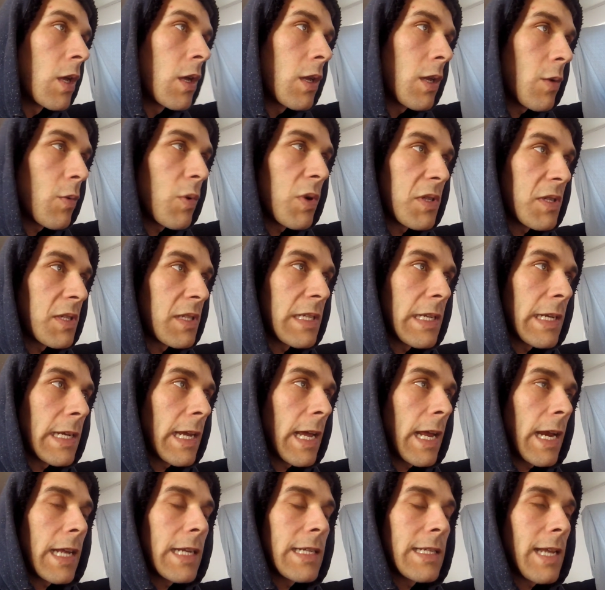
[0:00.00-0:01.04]
It wasn't sitting
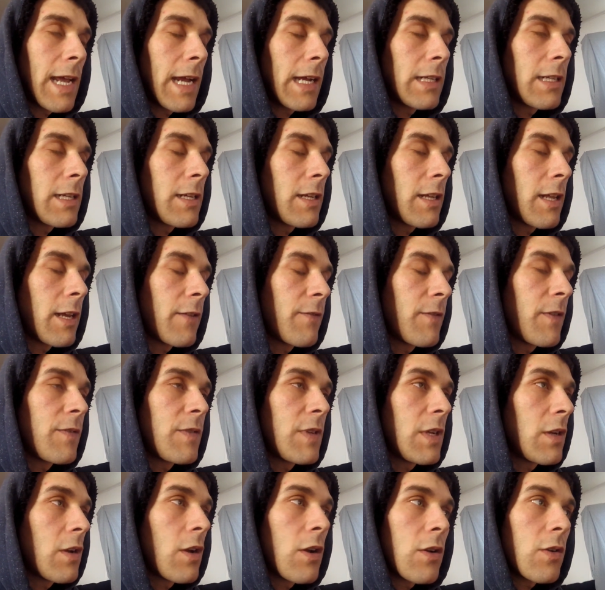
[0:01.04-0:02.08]
at exactly like
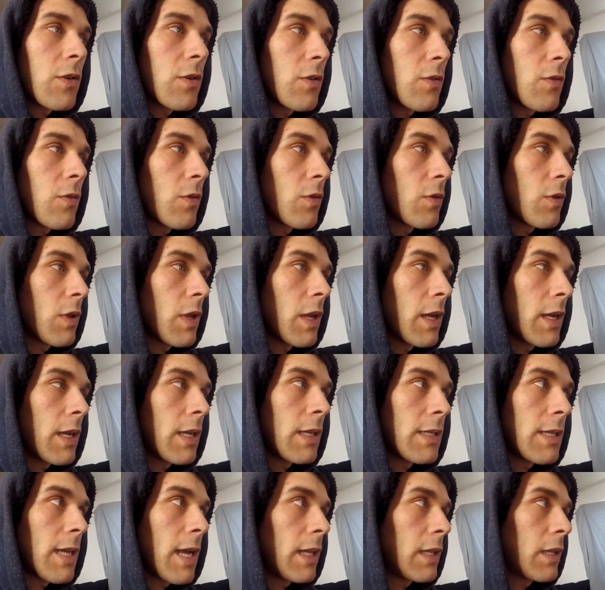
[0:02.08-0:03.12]
1500 or like
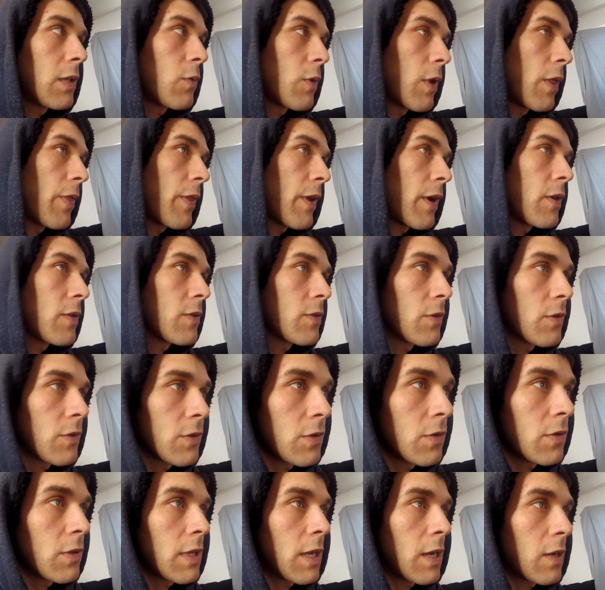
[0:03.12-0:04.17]
exactly 1000 or
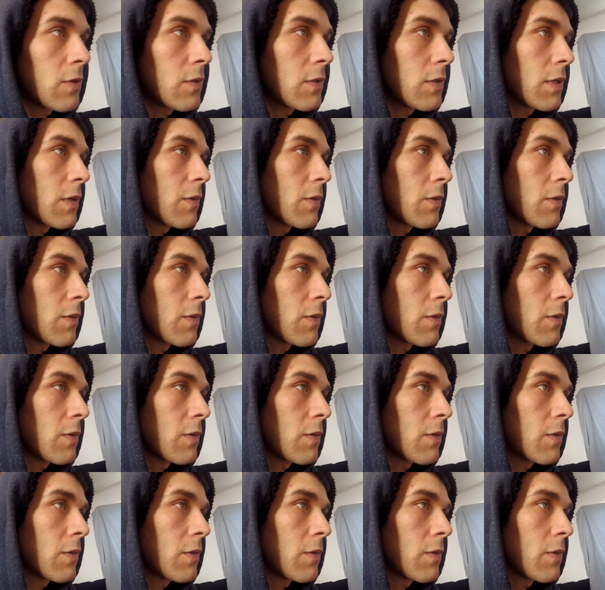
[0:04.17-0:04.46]
2000.